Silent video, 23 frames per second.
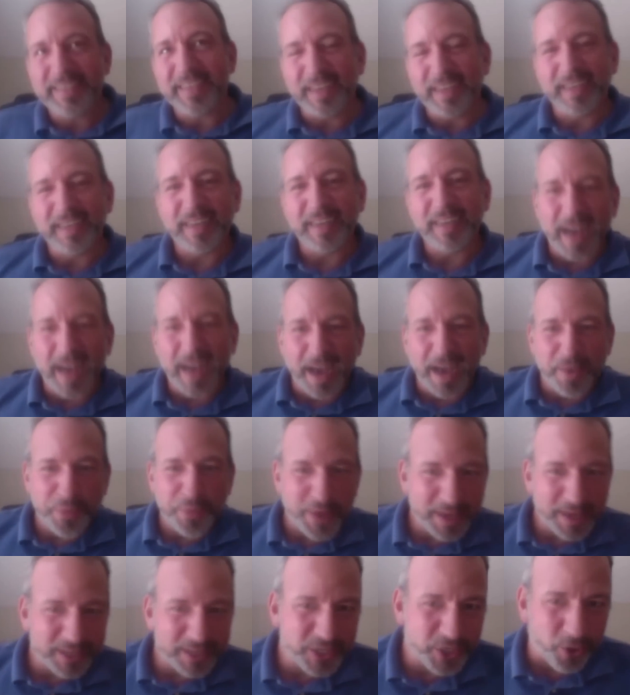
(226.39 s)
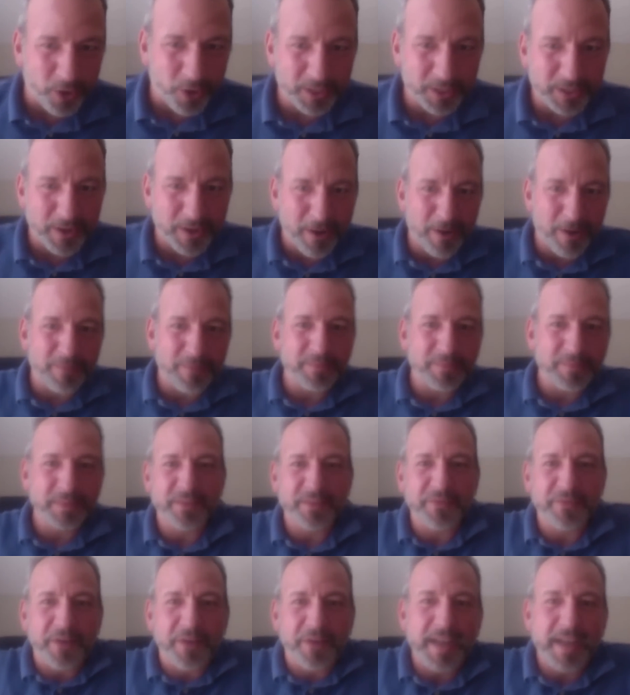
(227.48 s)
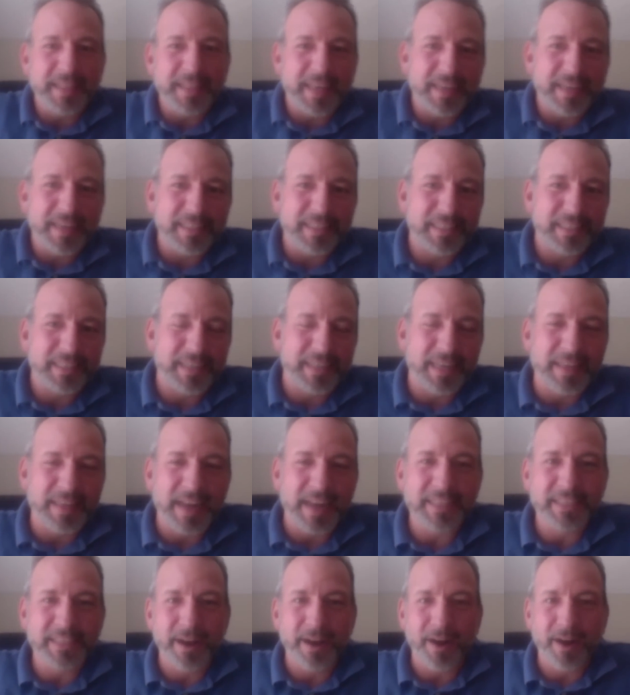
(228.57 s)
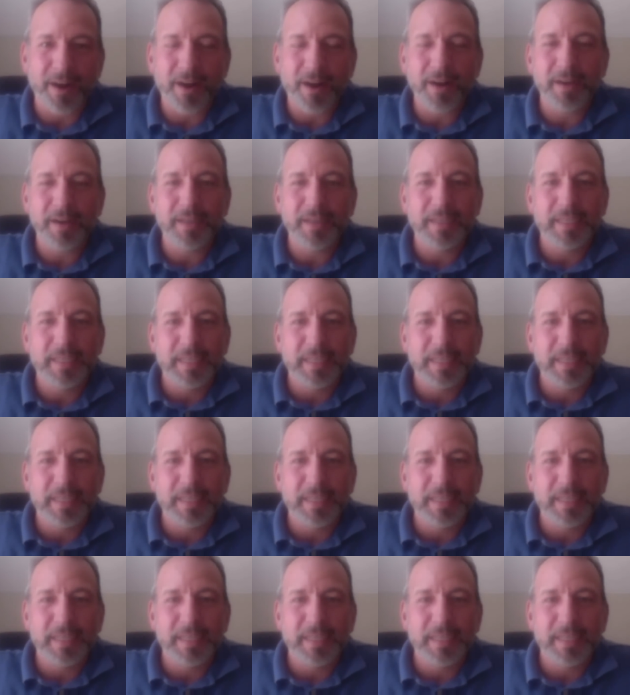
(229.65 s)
I think short term, defined as say the next year,